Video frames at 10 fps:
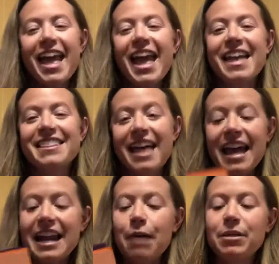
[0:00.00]
and
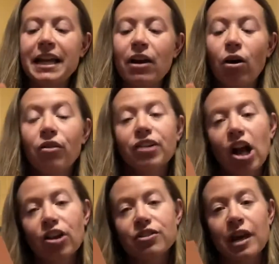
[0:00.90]
then I'm going to get all the
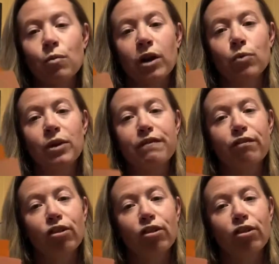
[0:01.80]
colors I want to weave